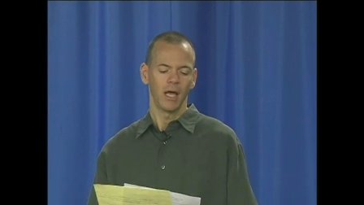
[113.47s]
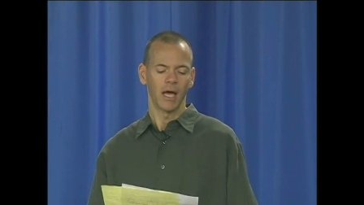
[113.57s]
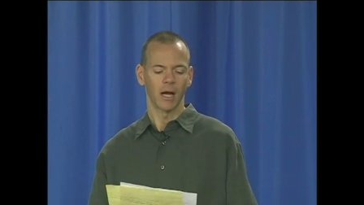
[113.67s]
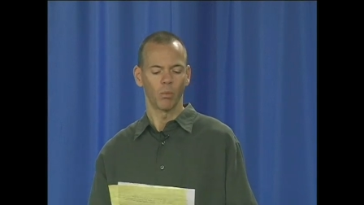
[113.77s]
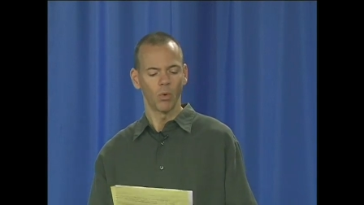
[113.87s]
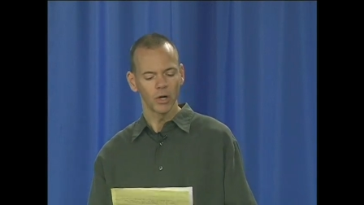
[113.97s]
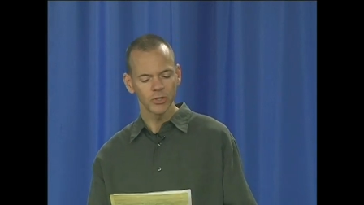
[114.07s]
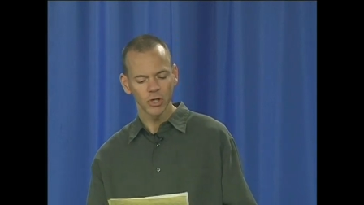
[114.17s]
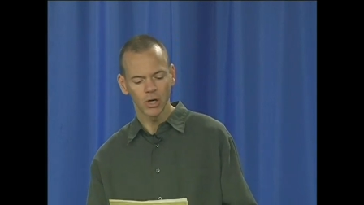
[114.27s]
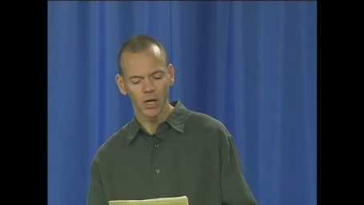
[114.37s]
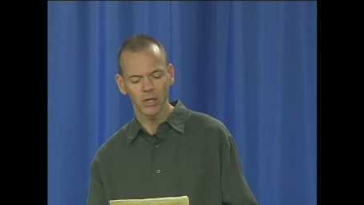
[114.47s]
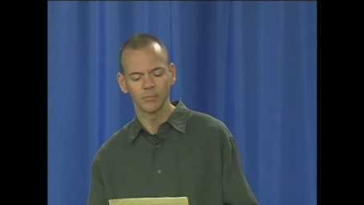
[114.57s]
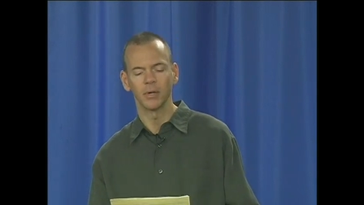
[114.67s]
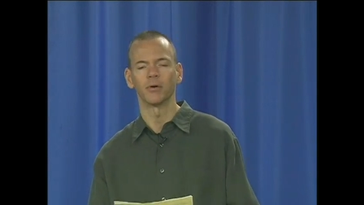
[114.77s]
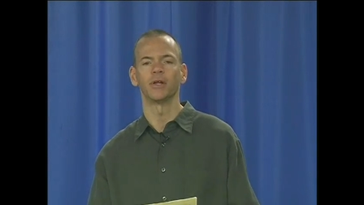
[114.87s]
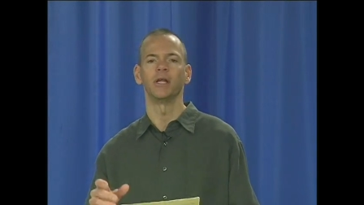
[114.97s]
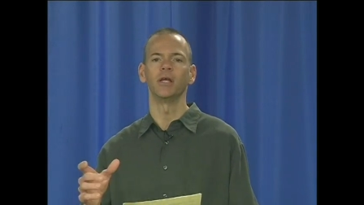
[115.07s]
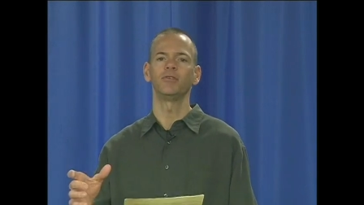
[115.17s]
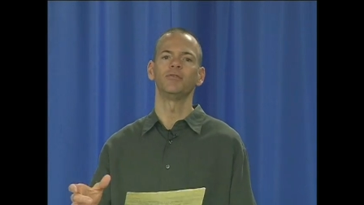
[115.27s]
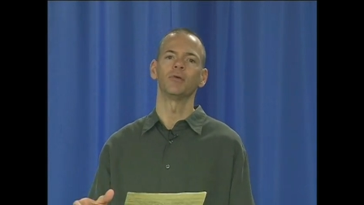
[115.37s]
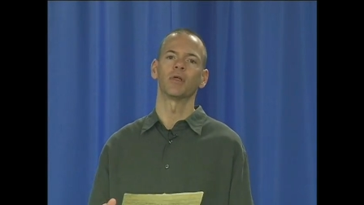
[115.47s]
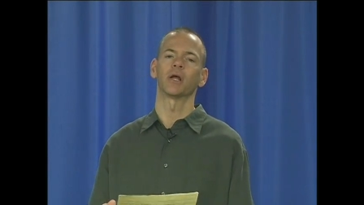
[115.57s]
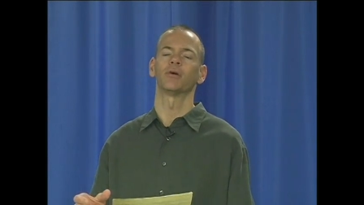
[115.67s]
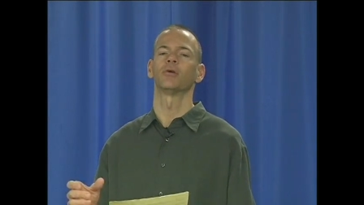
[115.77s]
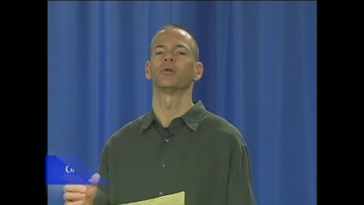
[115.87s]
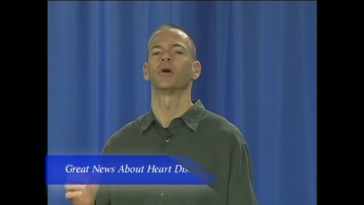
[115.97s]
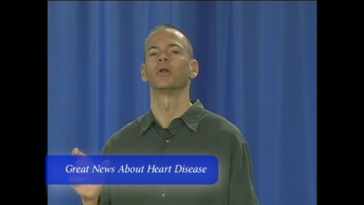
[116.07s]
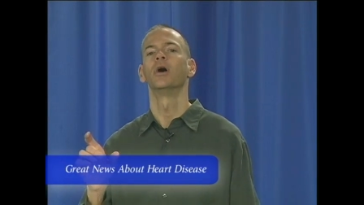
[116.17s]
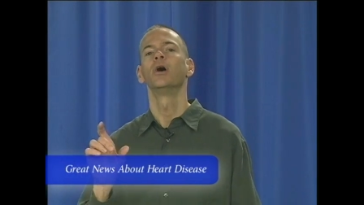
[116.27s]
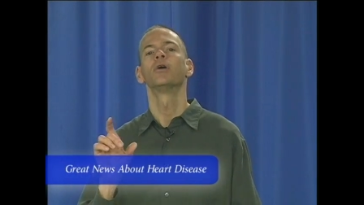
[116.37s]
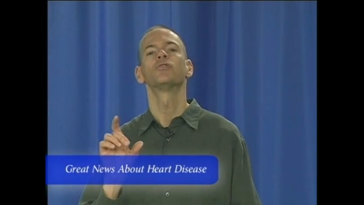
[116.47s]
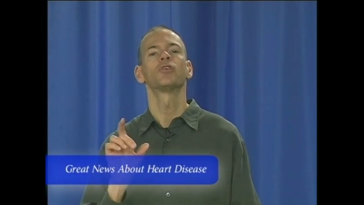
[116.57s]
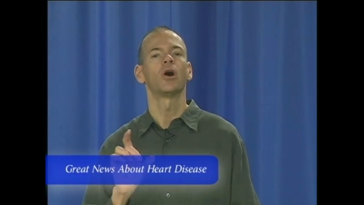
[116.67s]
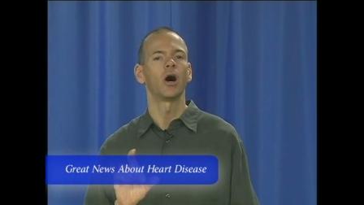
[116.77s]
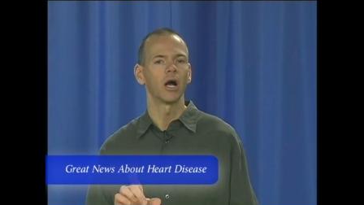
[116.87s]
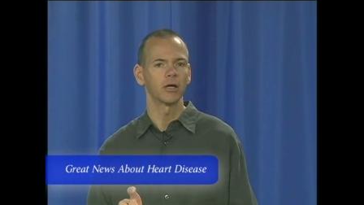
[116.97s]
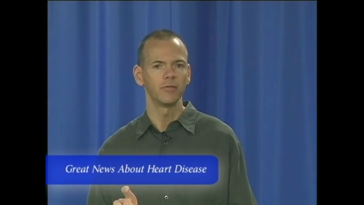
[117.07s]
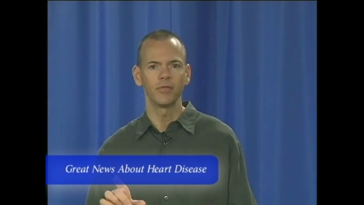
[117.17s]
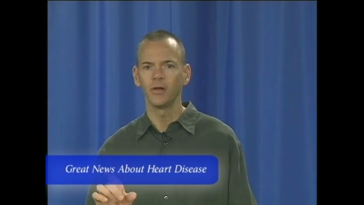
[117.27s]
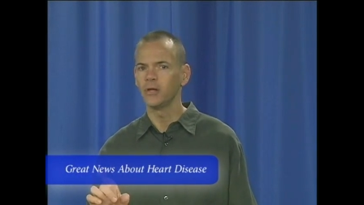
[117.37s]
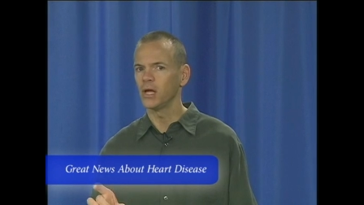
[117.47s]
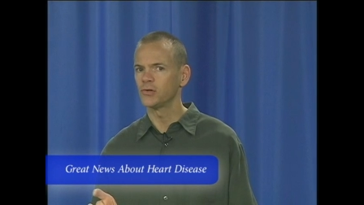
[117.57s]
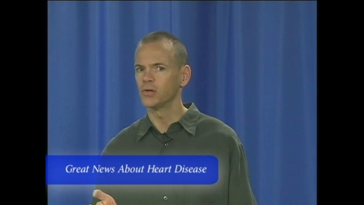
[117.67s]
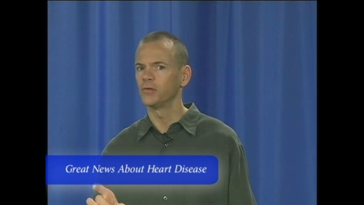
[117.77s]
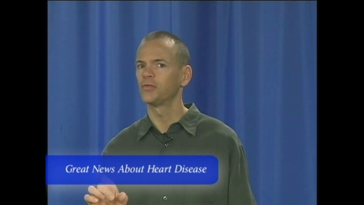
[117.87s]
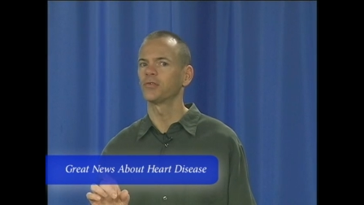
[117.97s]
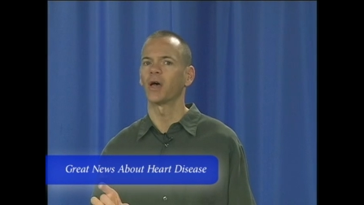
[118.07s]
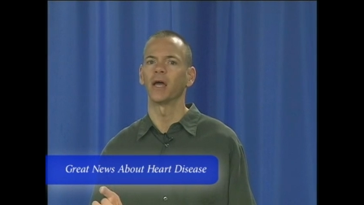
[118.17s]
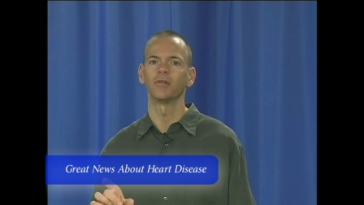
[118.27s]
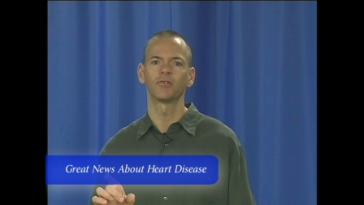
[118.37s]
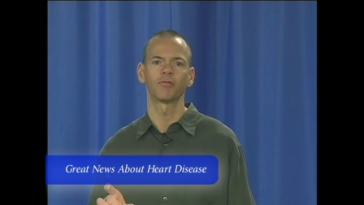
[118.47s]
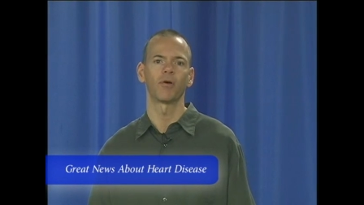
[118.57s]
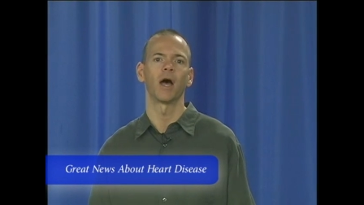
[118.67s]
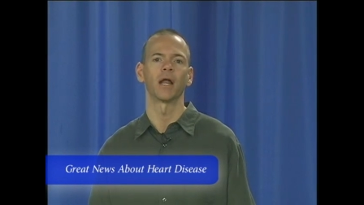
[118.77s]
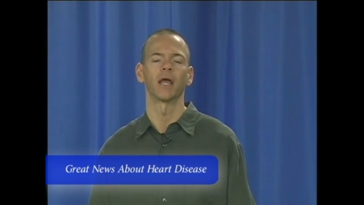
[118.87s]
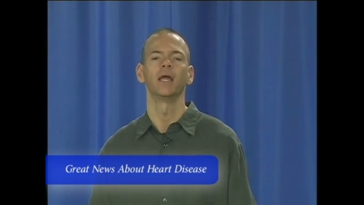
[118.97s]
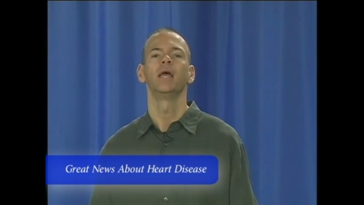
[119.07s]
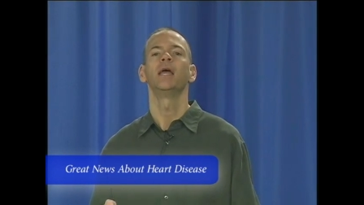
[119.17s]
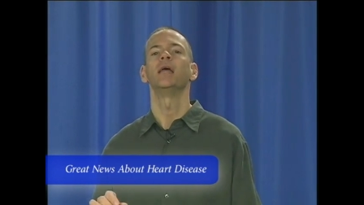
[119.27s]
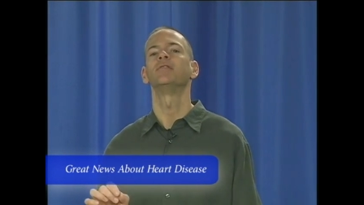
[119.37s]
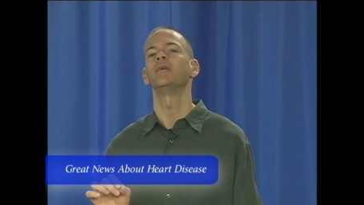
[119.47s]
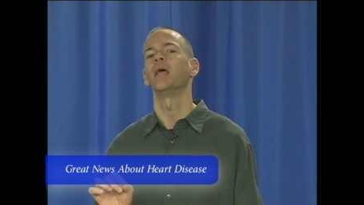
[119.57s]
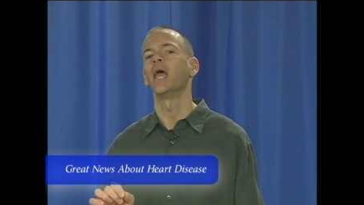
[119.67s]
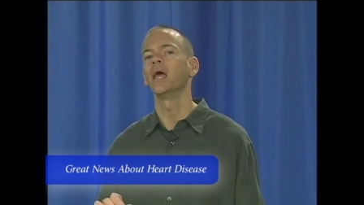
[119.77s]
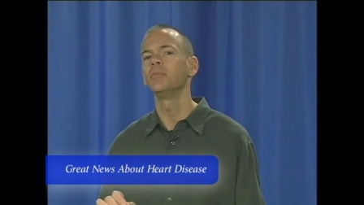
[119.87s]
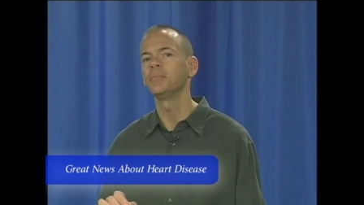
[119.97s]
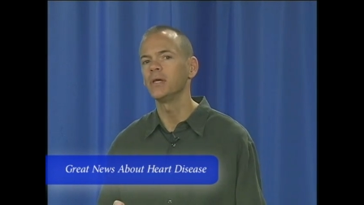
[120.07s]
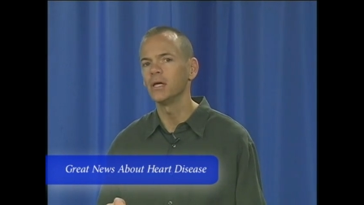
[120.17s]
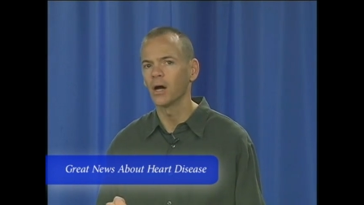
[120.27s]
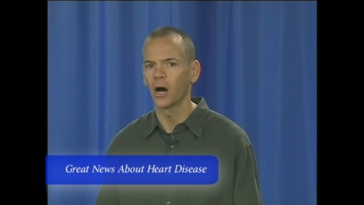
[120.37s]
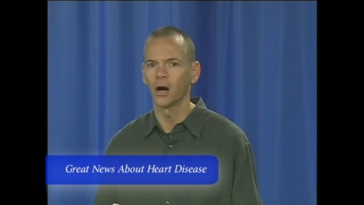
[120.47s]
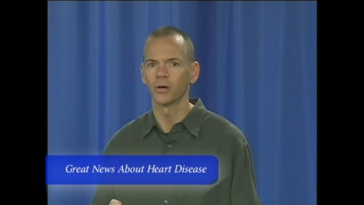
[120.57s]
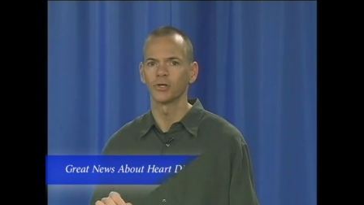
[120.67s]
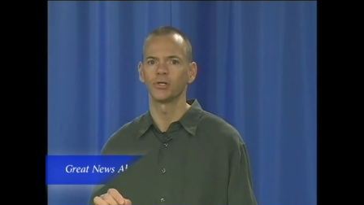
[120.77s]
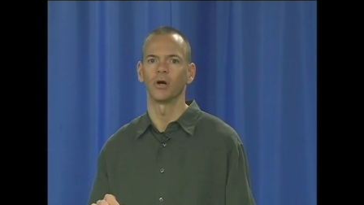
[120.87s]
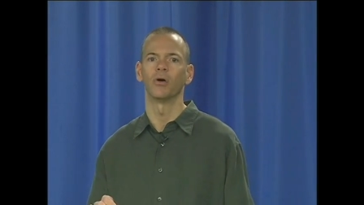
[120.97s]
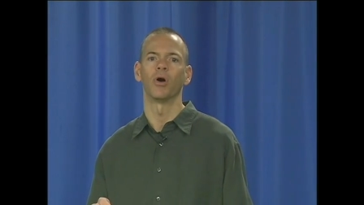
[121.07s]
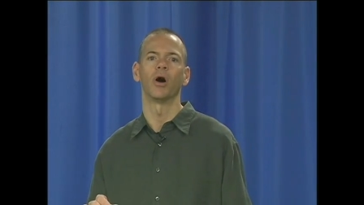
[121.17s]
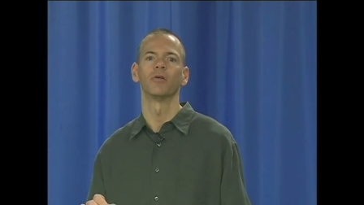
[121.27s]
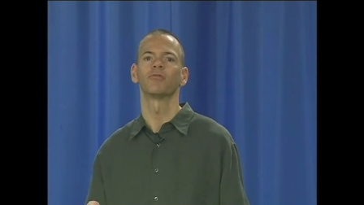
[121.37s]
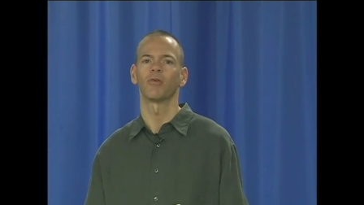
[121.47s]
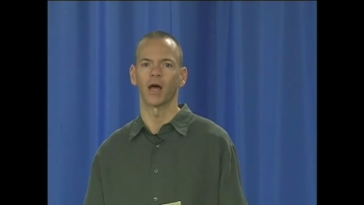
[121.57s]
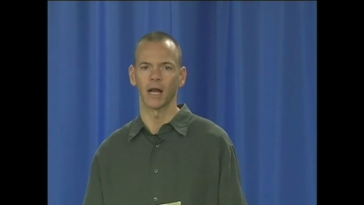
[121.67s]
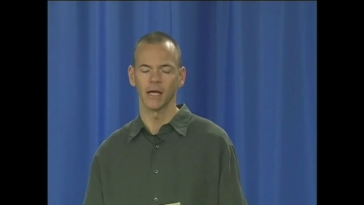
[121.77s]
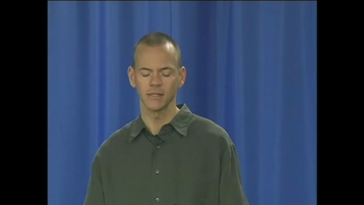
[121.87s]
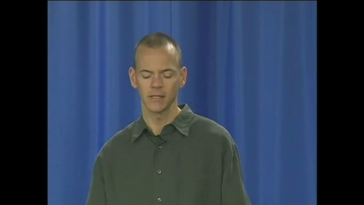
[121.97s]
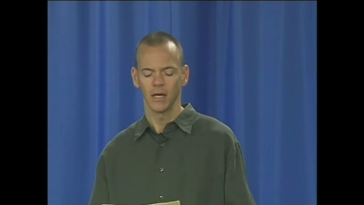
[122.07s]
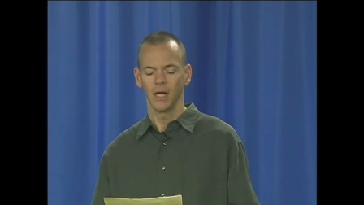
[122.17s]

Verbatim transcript: And I want to talk about an interview that I heard on Talk of the Nation Science Friday. It's an N P R show on Fridays.